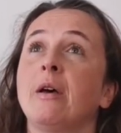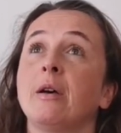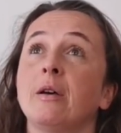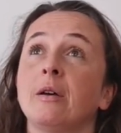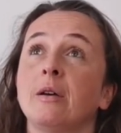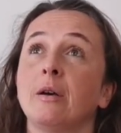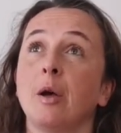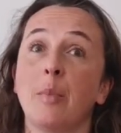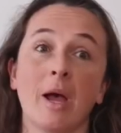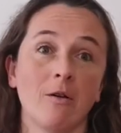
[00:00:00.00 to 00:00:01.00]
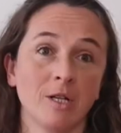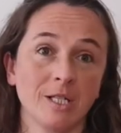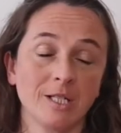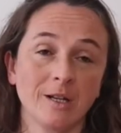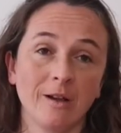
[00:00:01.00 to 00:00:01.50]

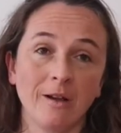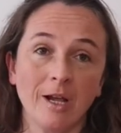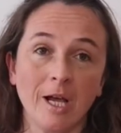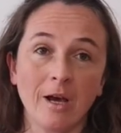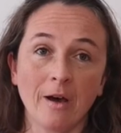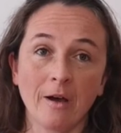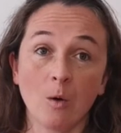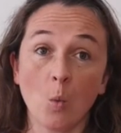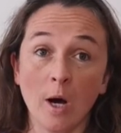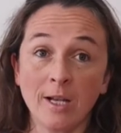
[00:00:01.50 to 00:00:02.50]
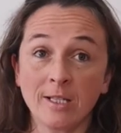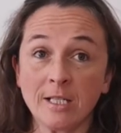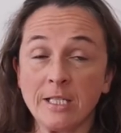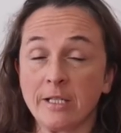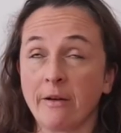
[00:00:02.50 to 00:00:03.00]
apparent. One,
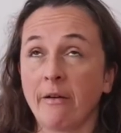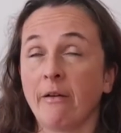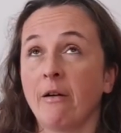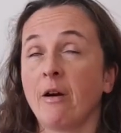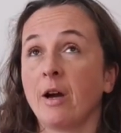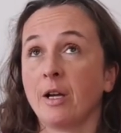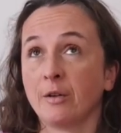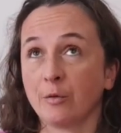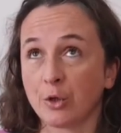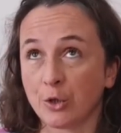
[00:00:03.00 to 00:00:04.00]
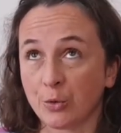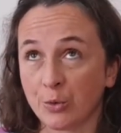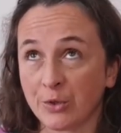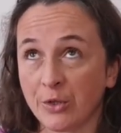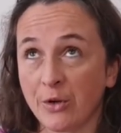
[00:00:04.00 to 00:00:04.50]
and I for sure
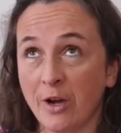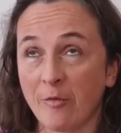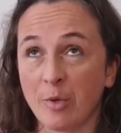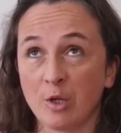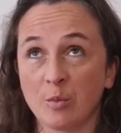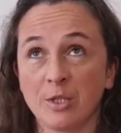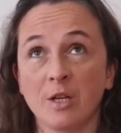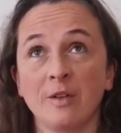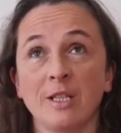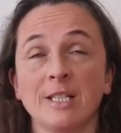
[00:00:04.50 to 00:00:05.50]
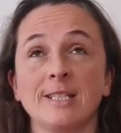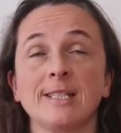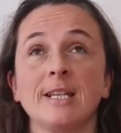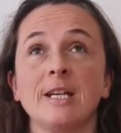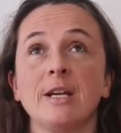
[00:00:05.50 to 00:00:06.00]
also have been observing this,
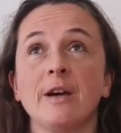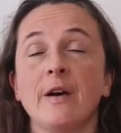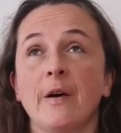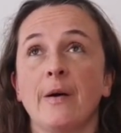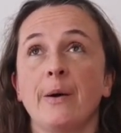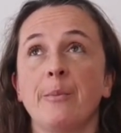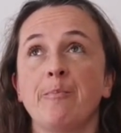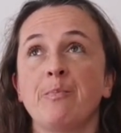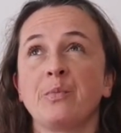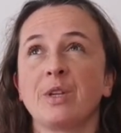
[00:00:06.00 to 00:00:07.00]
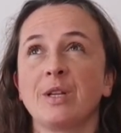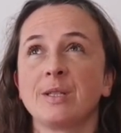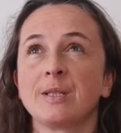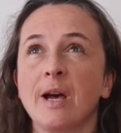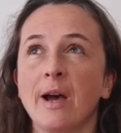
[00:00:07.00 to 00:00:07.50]

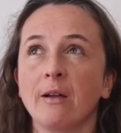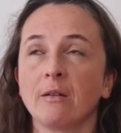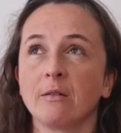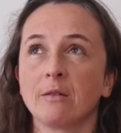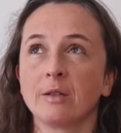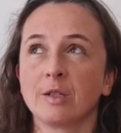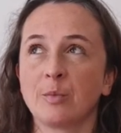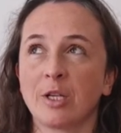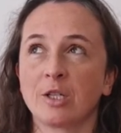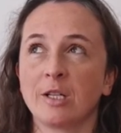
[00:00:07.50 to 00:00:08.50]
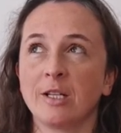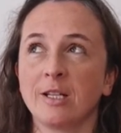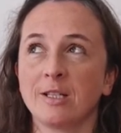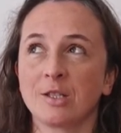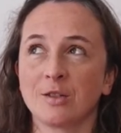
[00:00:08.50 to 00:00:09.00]
is that
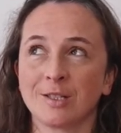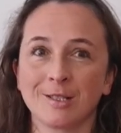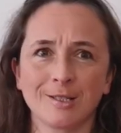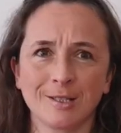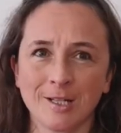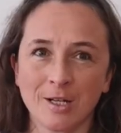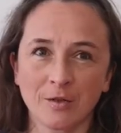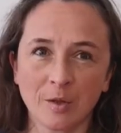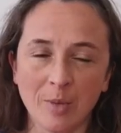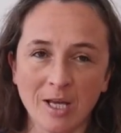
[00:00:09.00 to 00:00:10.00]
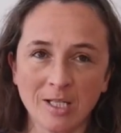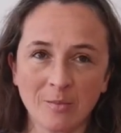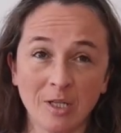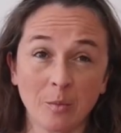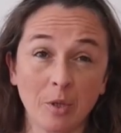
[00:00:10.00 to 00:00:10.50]
especially sort of since the start of the
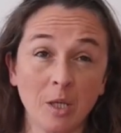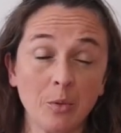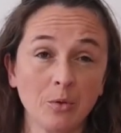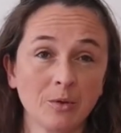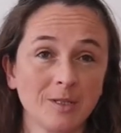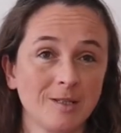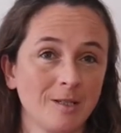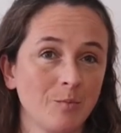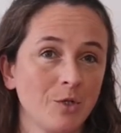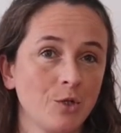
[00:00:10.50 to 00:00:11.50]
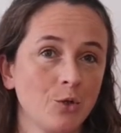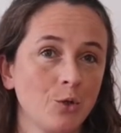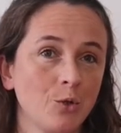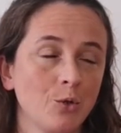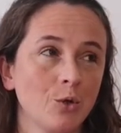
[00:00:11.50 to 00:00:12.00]
pandemic, people seem
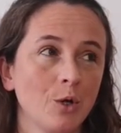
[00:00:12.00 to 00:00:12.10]
to